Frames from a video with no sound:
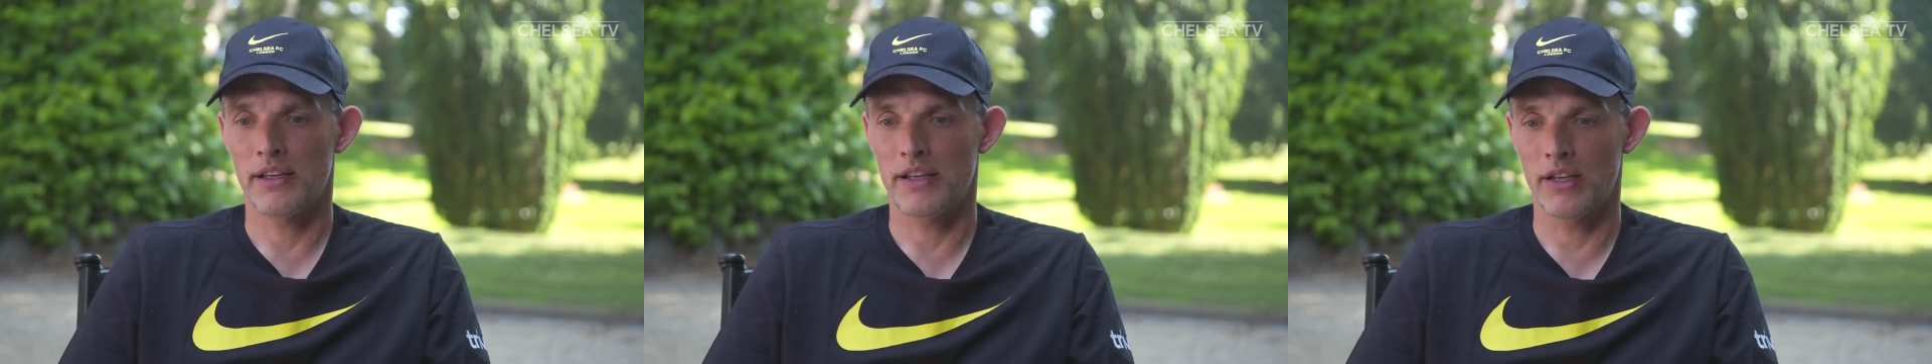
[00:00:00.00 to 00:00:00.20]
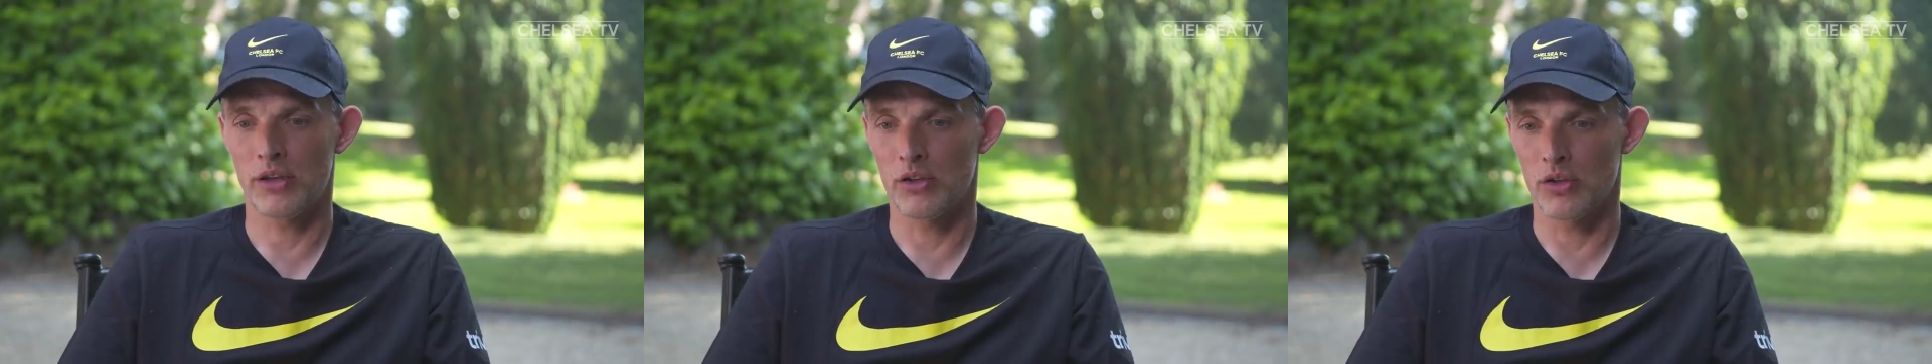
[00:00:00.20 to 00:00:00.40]

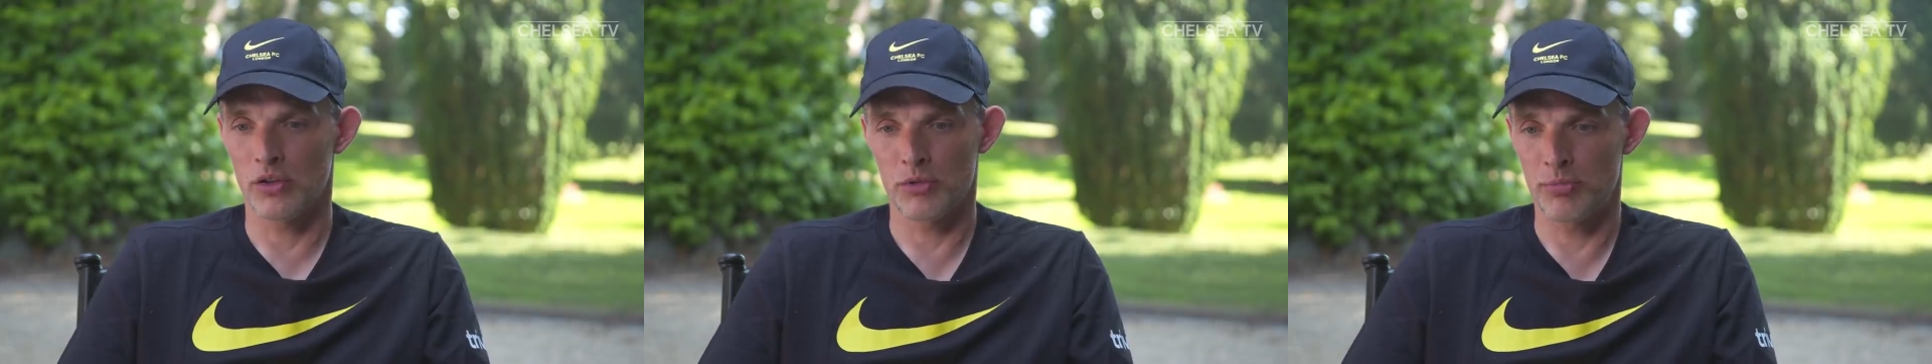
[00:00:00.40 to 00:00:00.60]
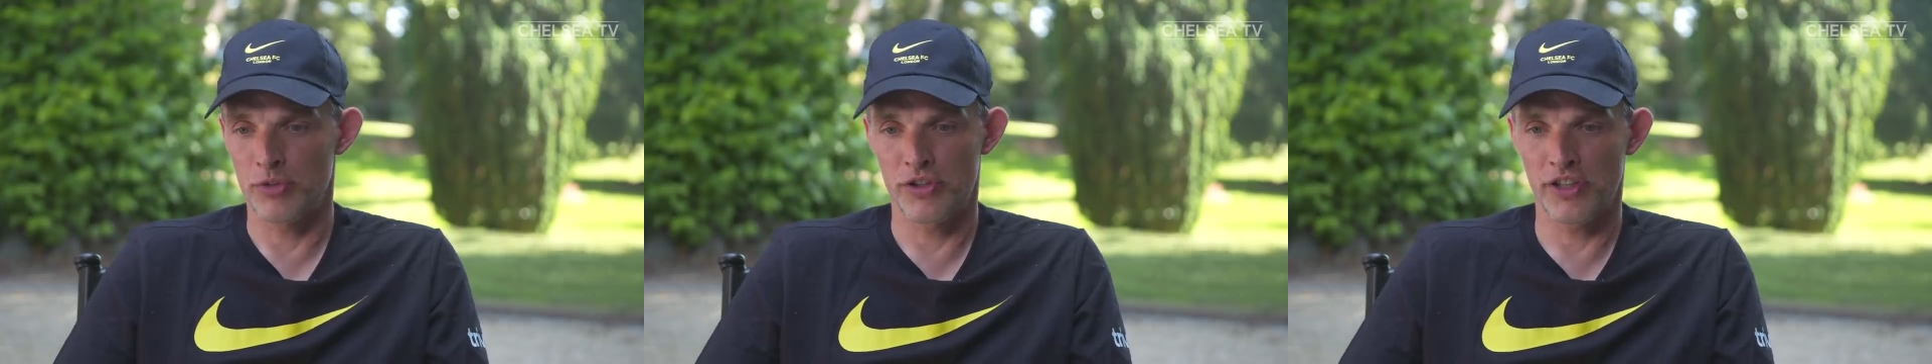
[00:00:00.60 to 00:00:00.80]

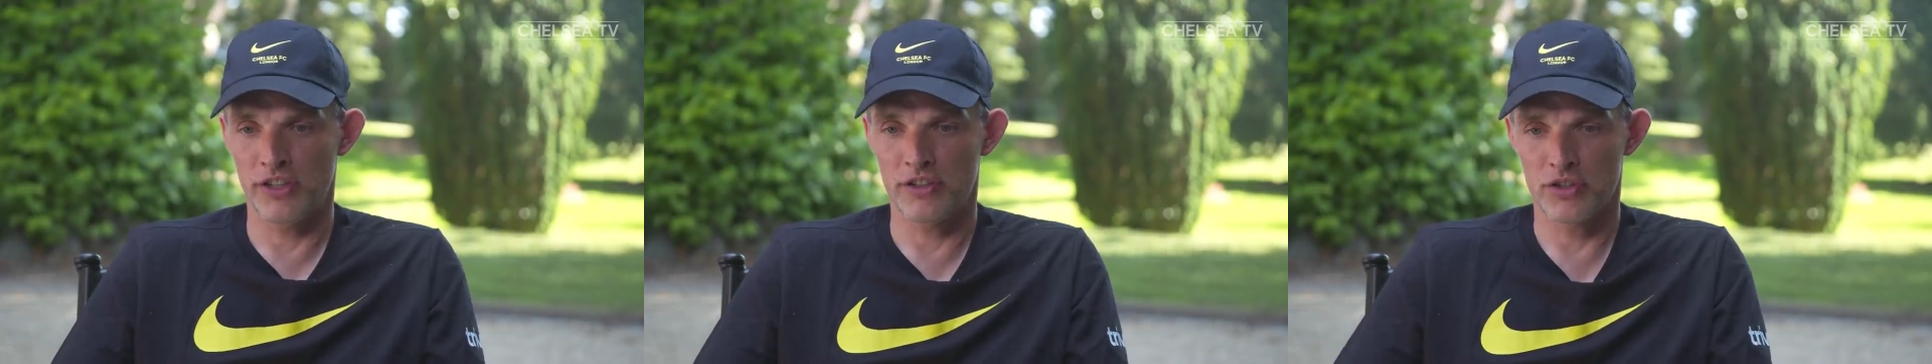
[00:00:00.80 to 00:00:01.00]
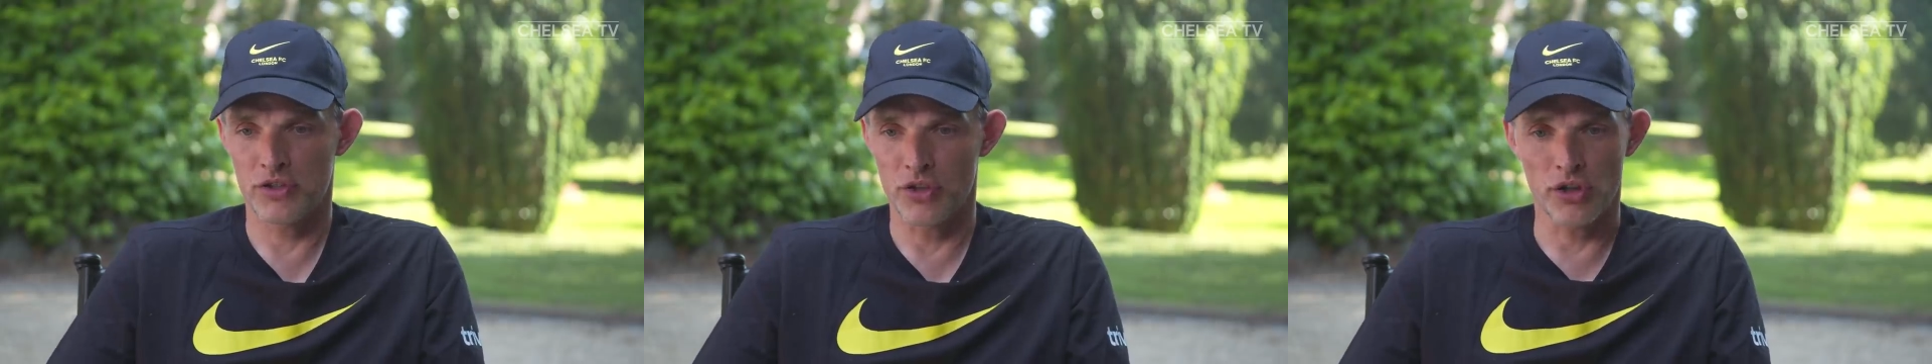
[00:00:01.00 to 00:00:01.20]
cannot
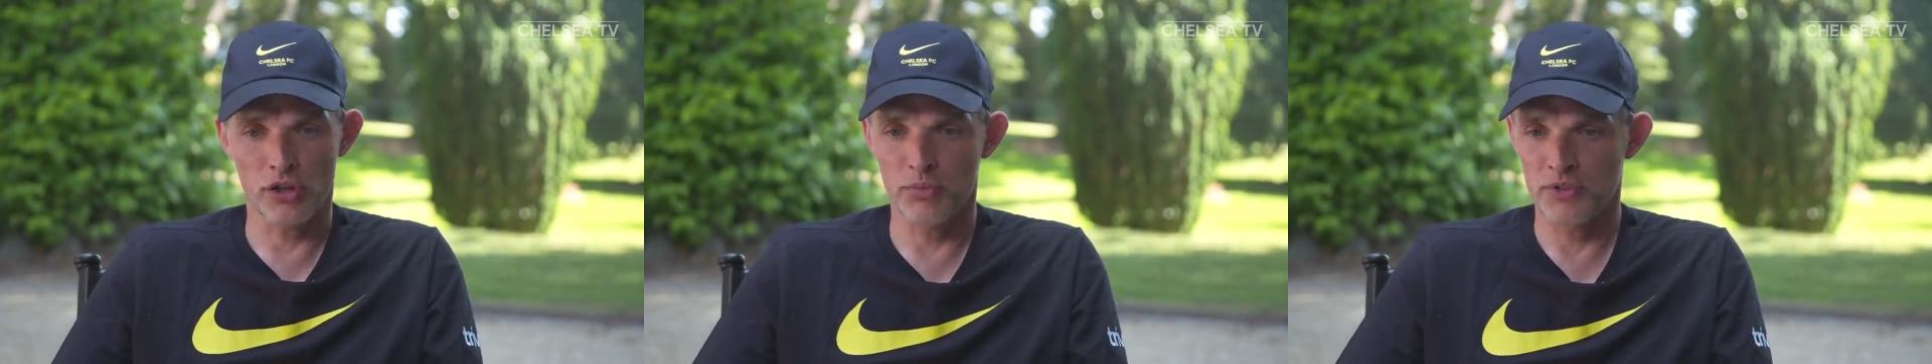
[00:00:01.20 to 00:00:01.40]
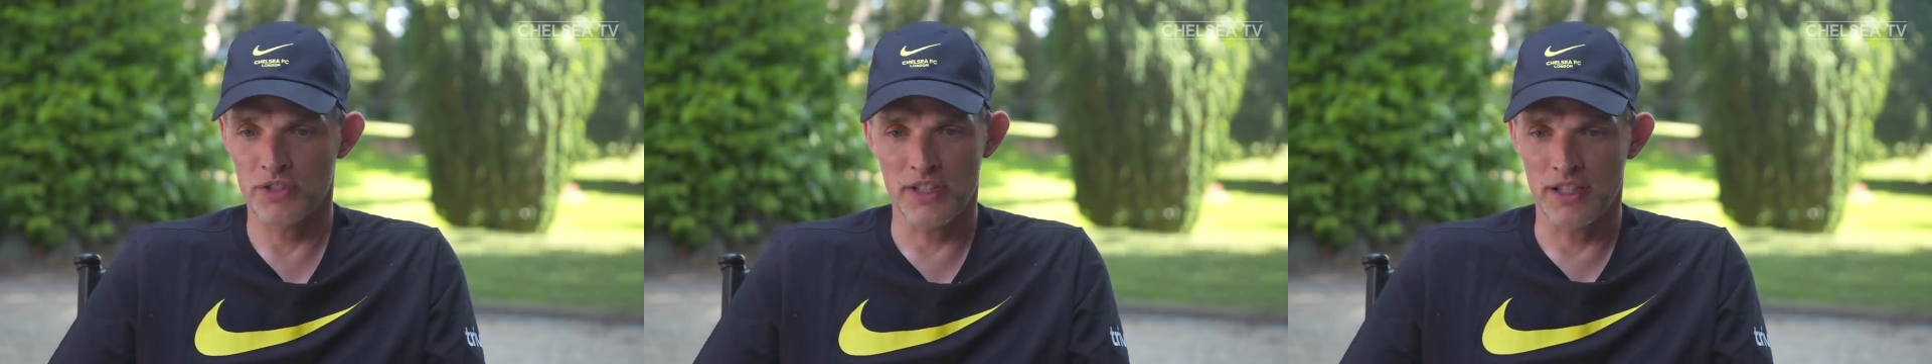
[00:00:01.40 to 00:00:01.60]
predict the
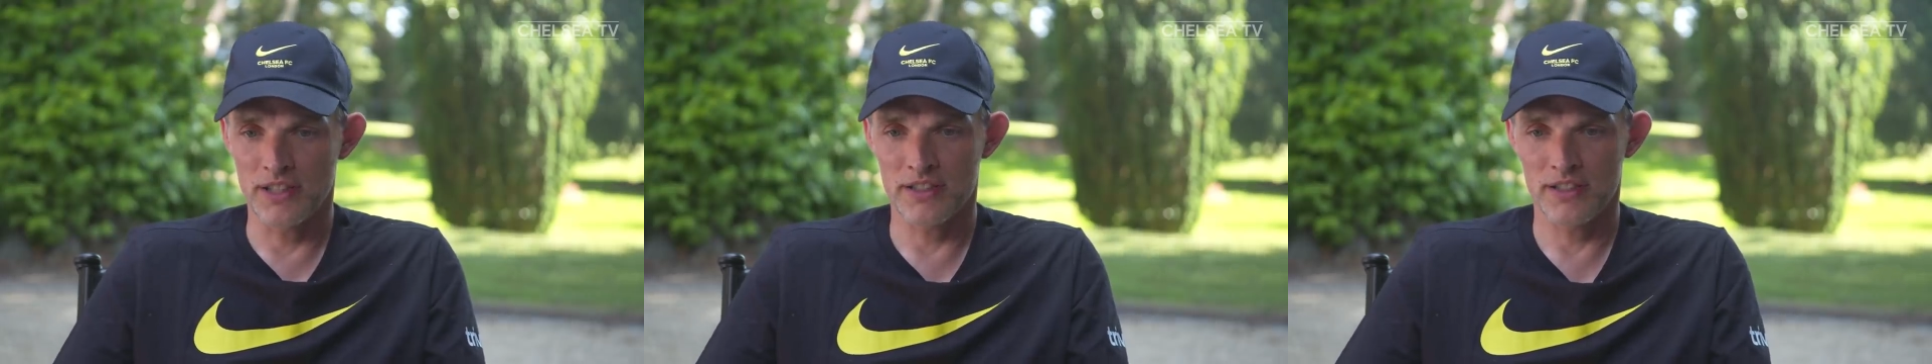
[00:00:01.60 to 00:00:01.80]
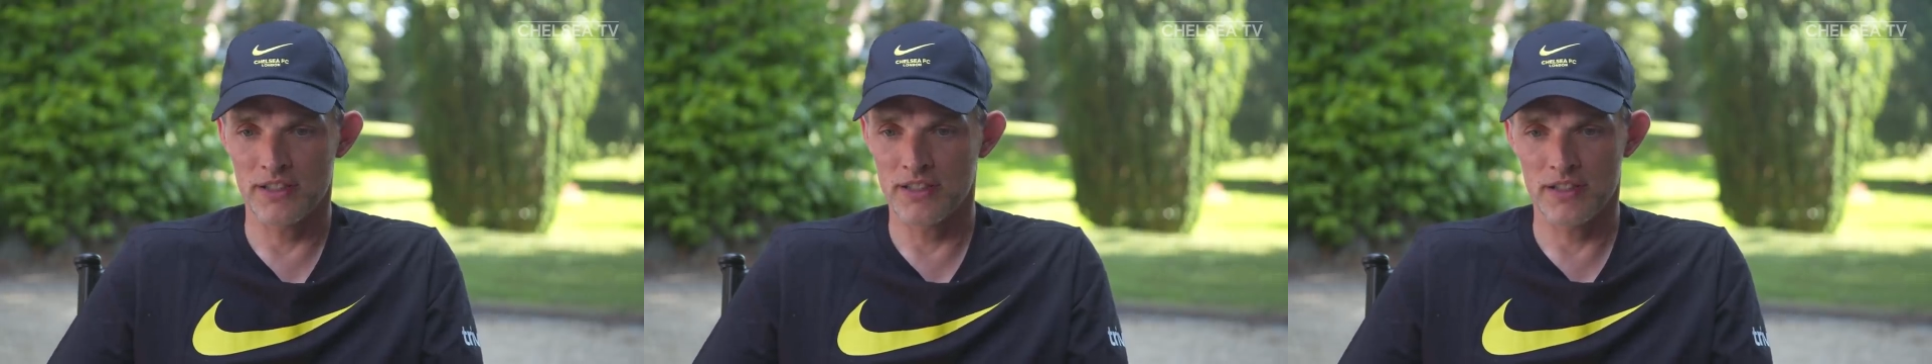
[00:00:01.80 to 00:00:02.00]

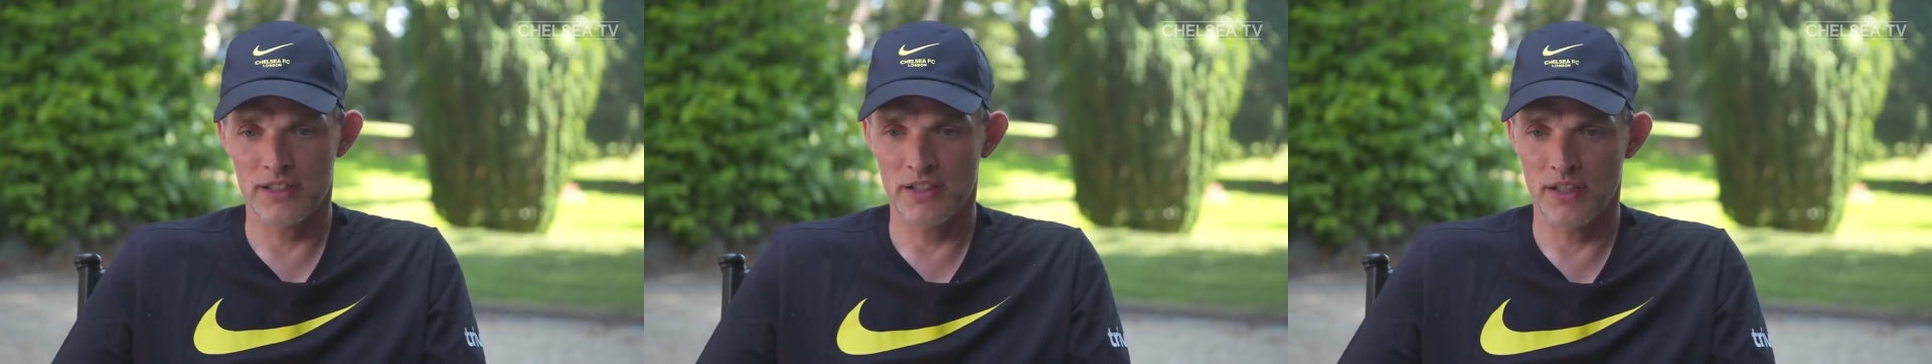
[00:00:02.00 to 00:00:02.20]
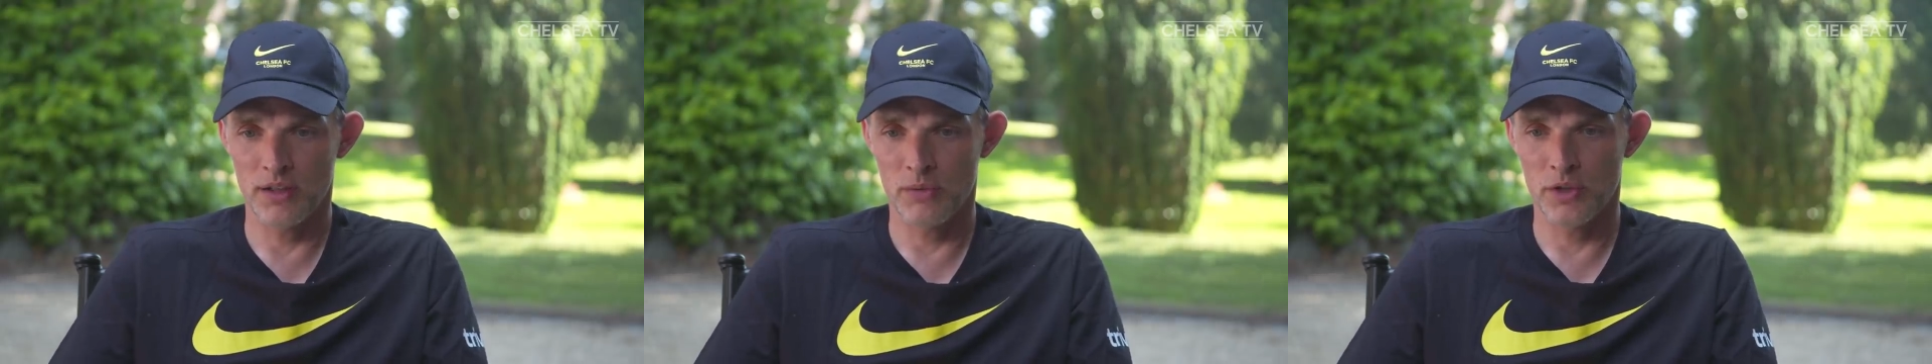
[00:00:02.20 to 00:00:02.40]

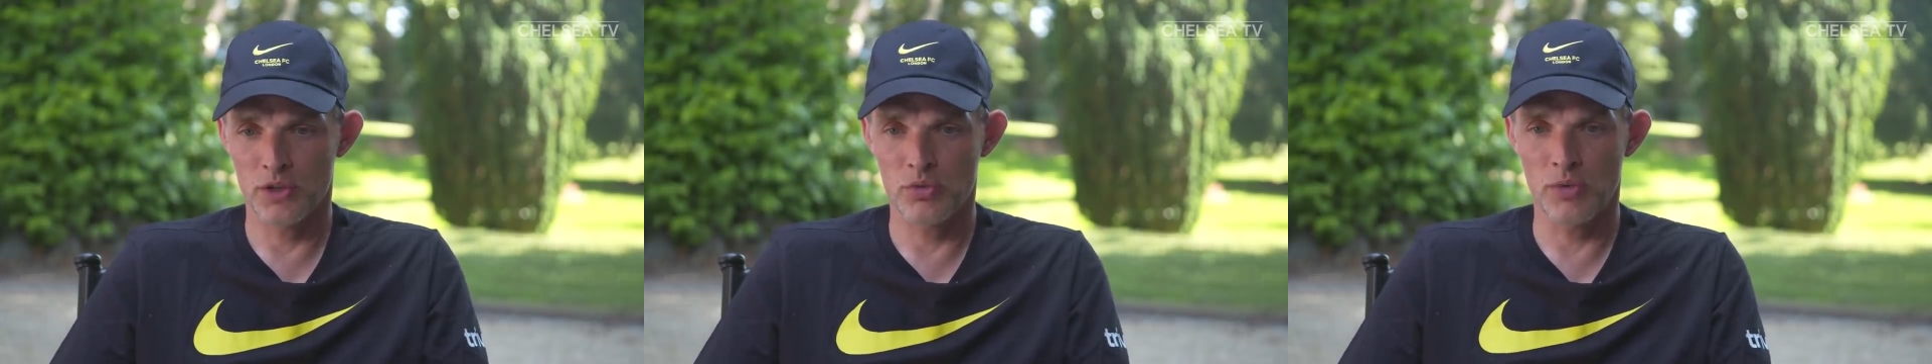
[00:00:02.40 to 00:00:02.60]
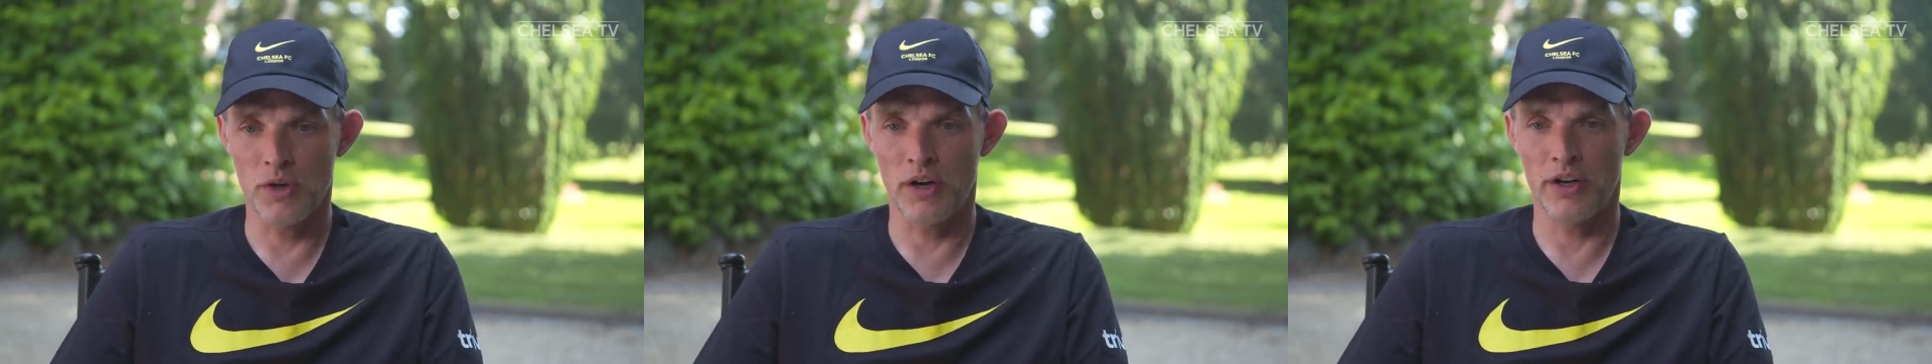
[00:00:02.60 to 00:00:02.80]
circumstances in
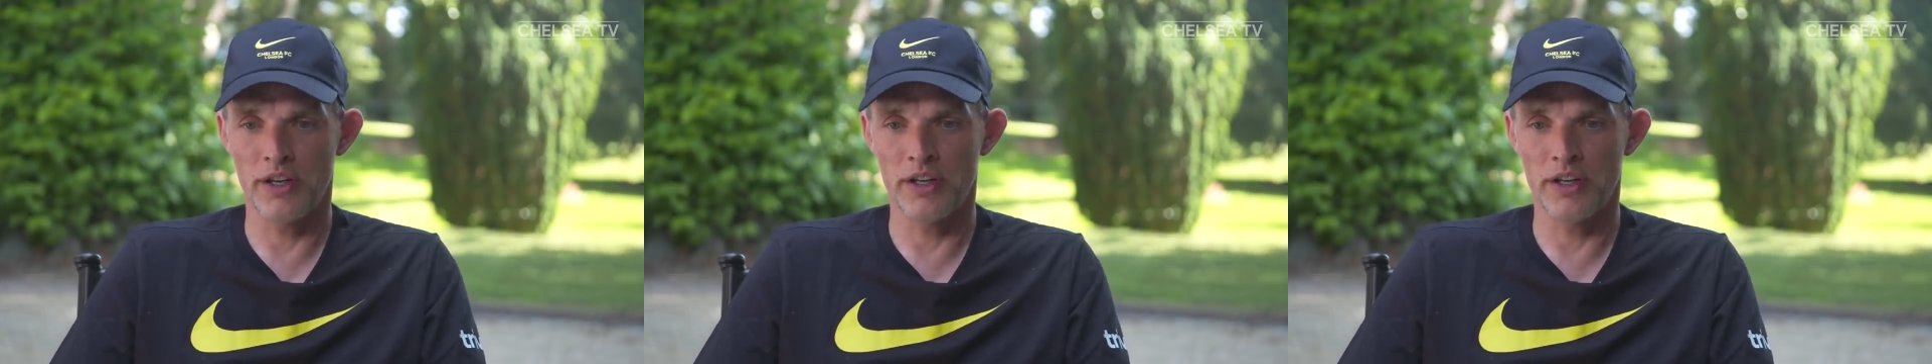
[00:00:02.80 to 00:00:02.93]
which we are